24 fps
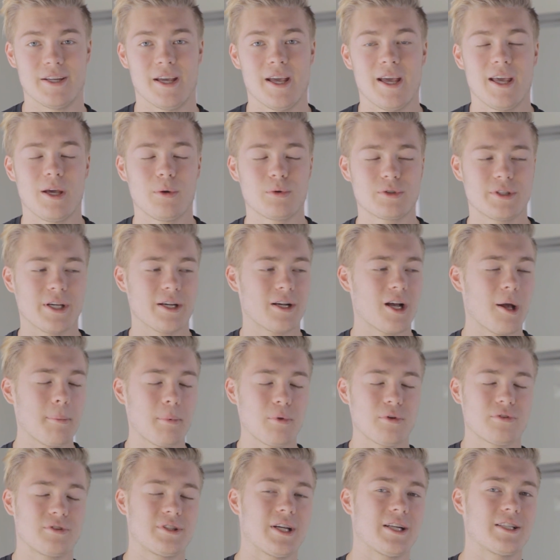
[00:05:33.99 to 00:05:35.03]
It will take a
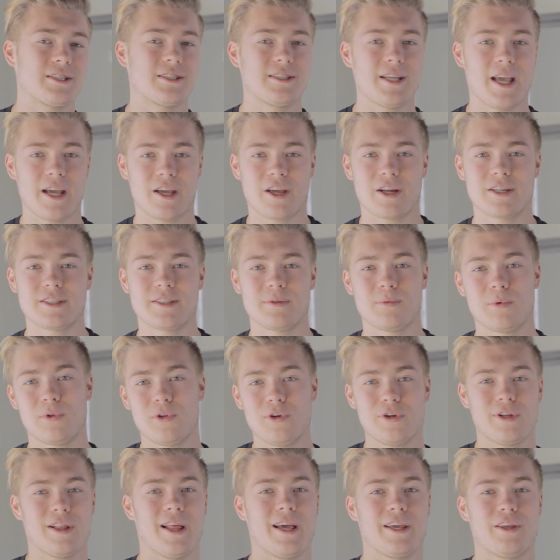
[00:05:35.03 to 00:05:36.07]
couple of 10 seconds, it will
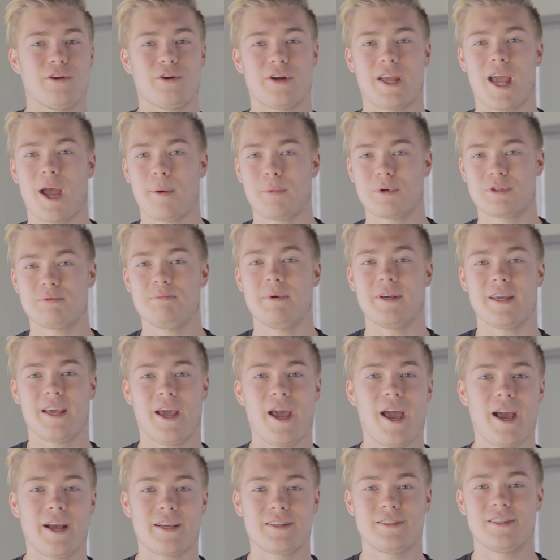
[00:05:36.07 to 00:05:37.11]
look like your camera is being
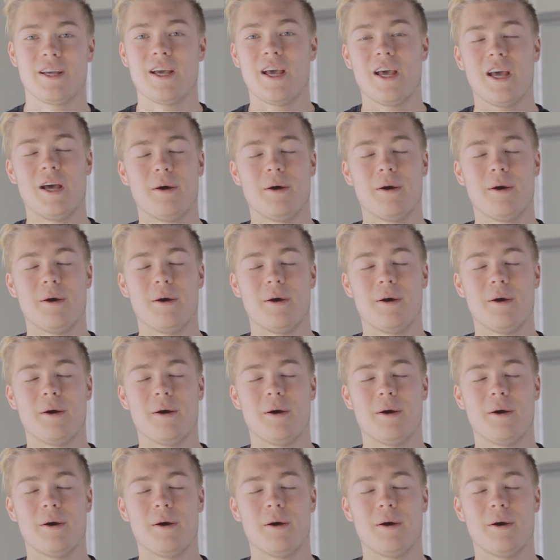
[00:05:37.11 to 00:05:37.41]
hacked.